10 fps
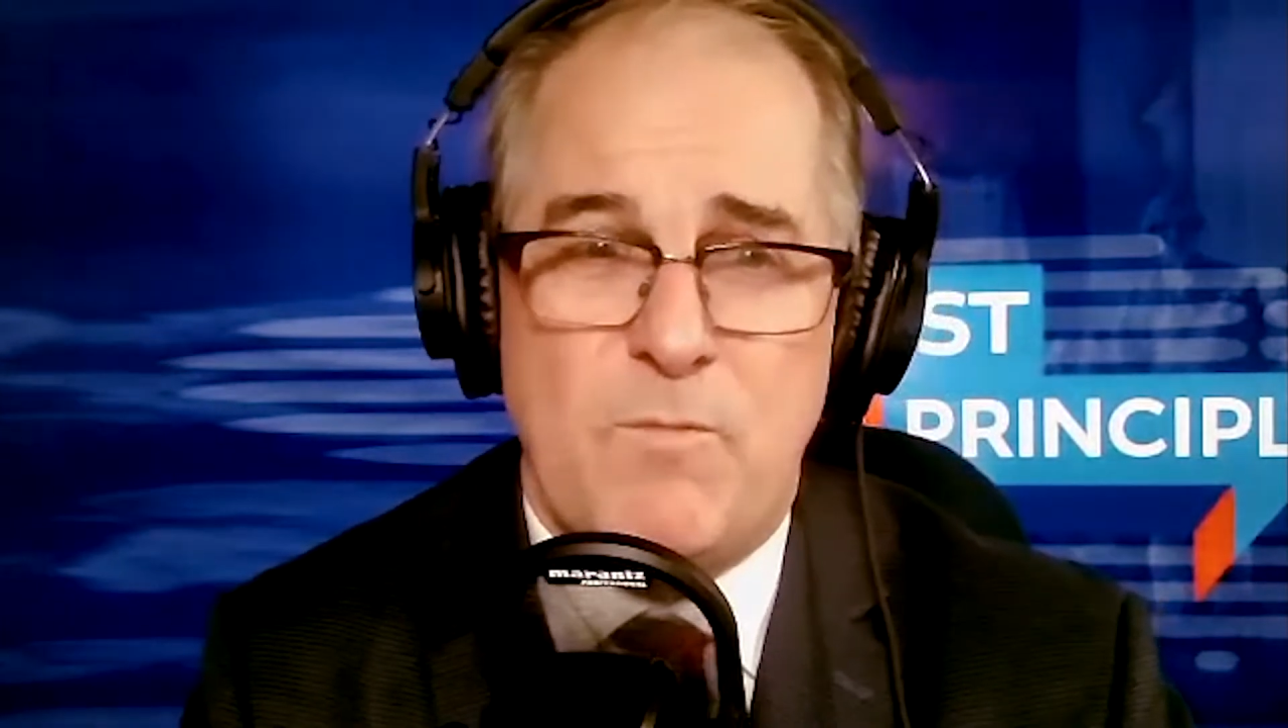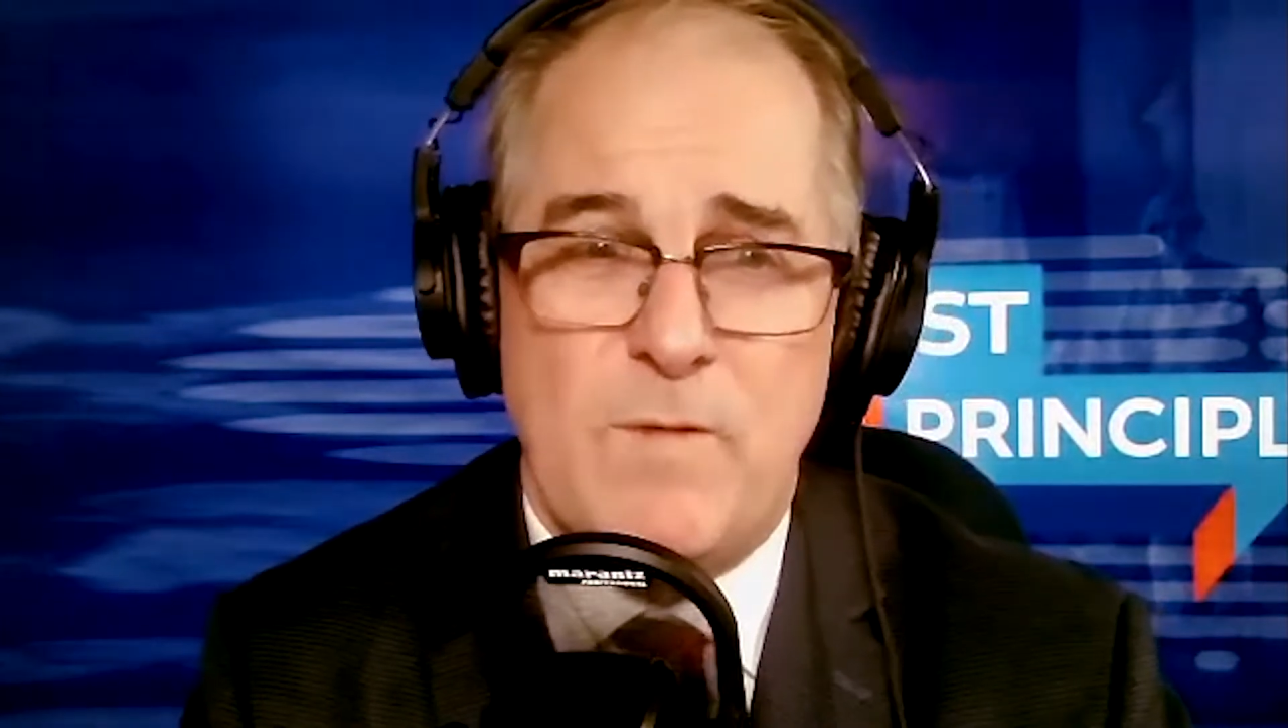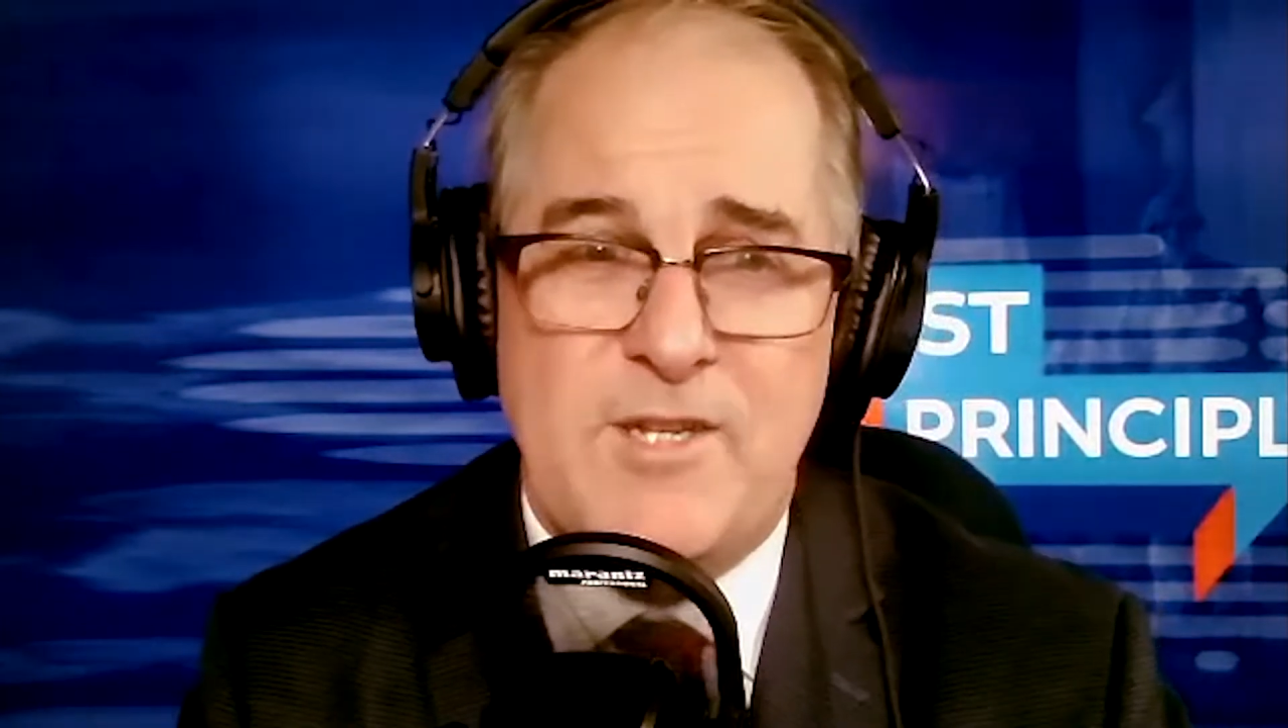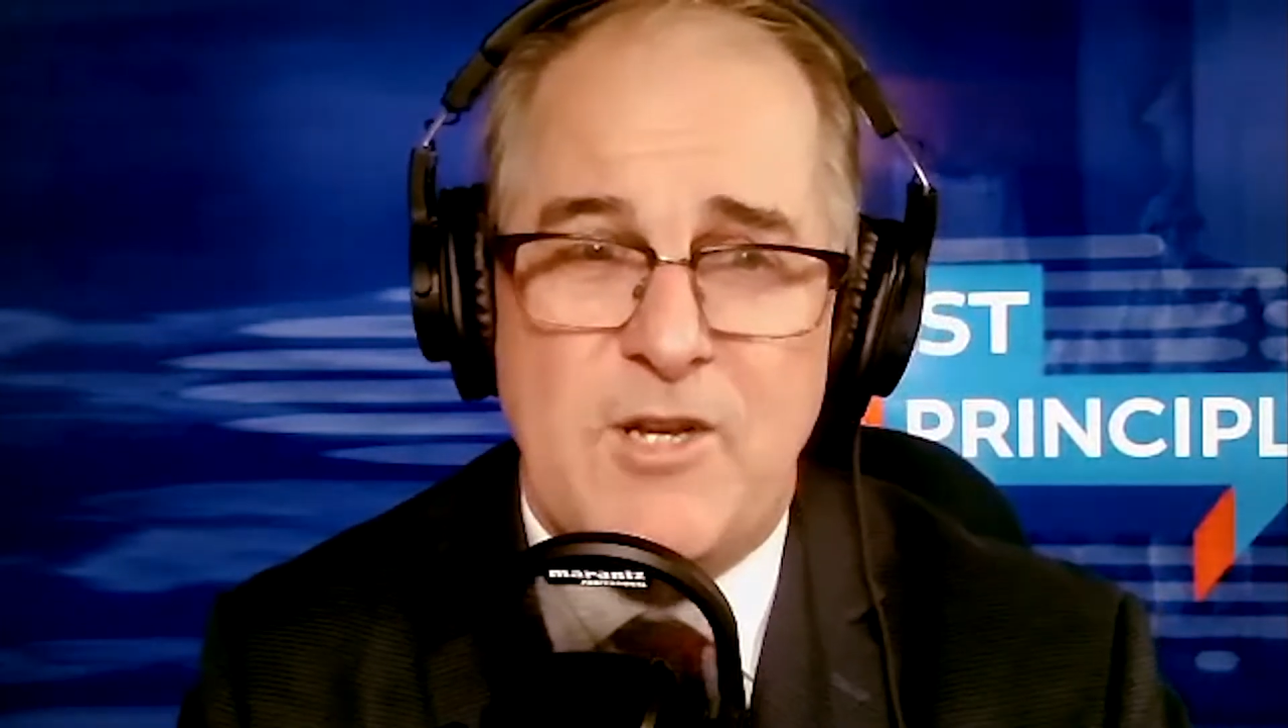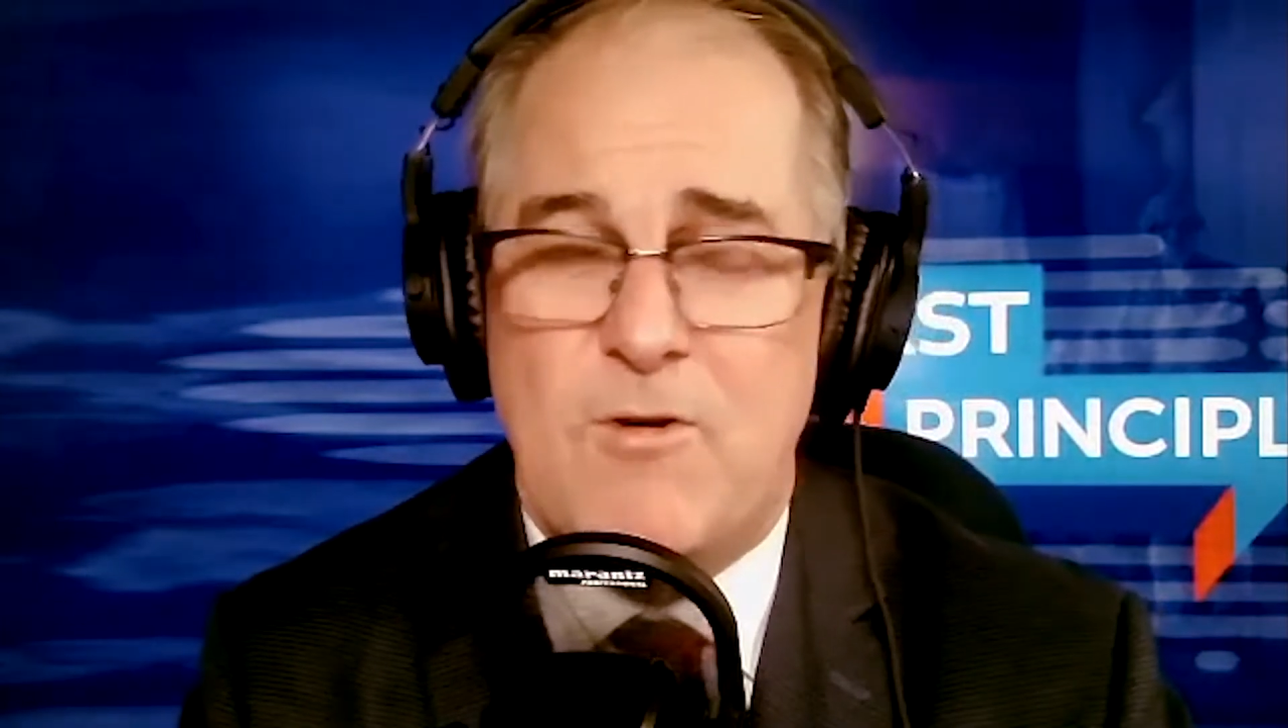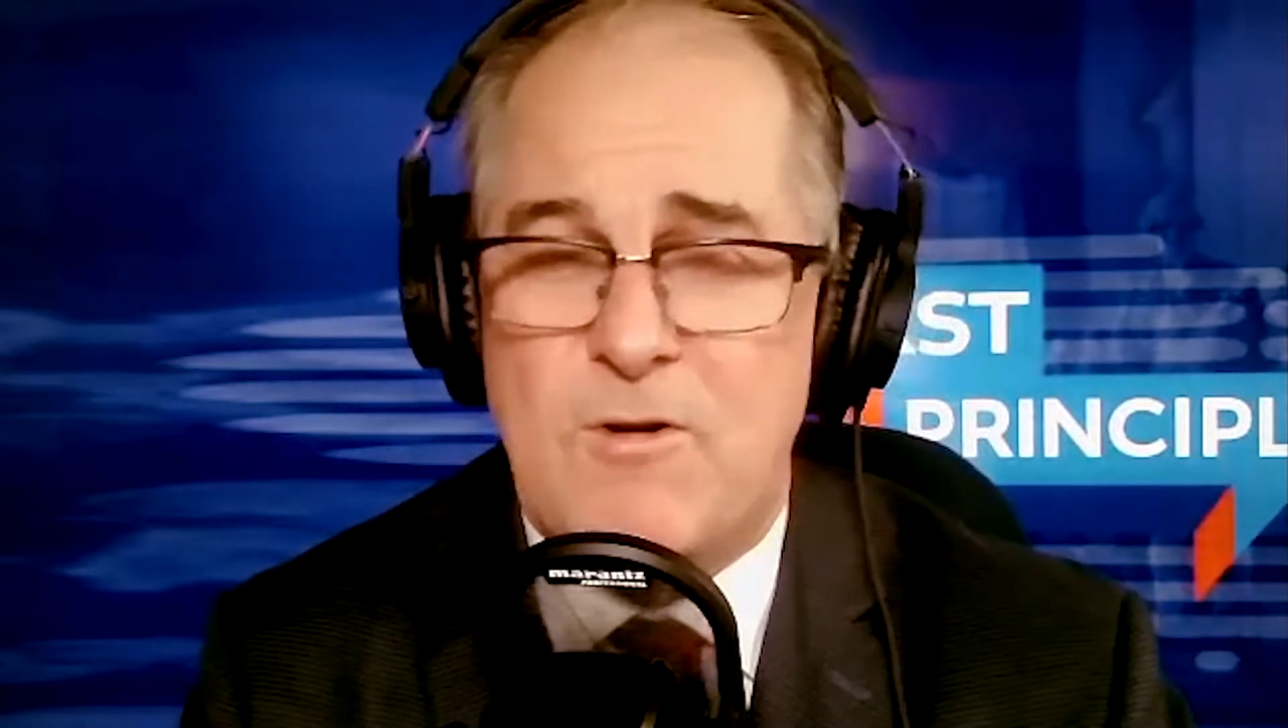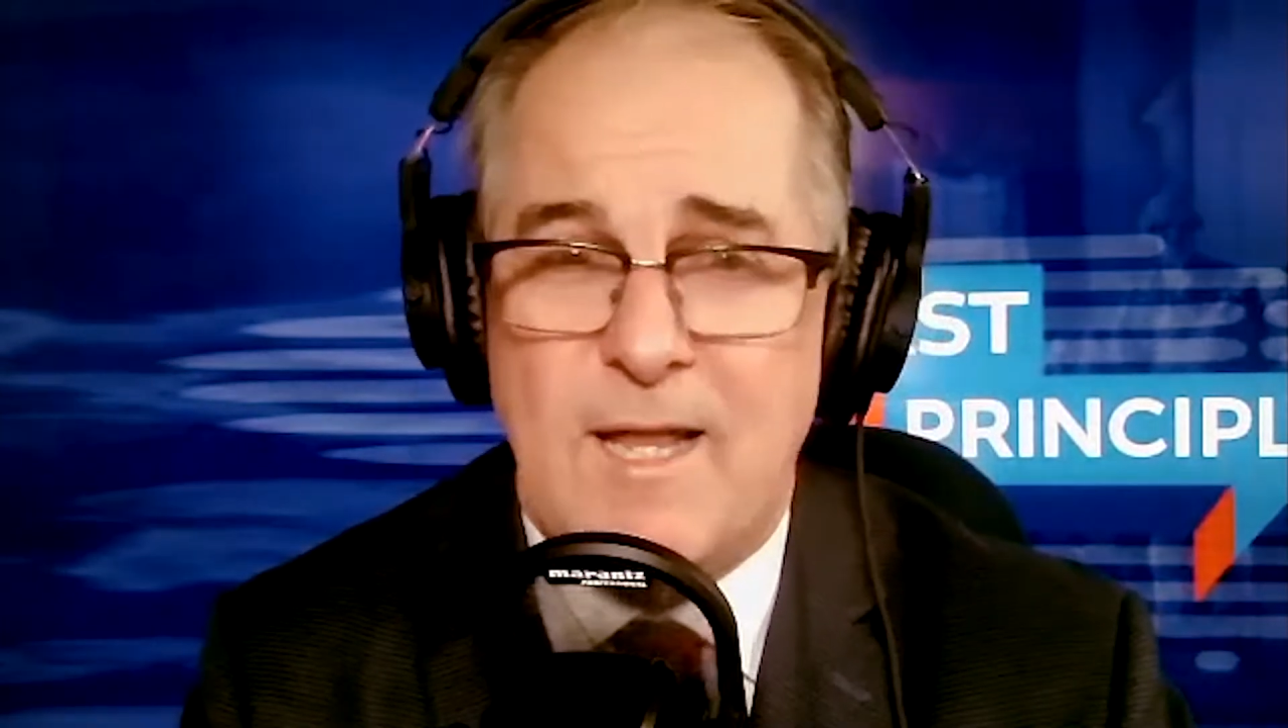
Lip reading: reason or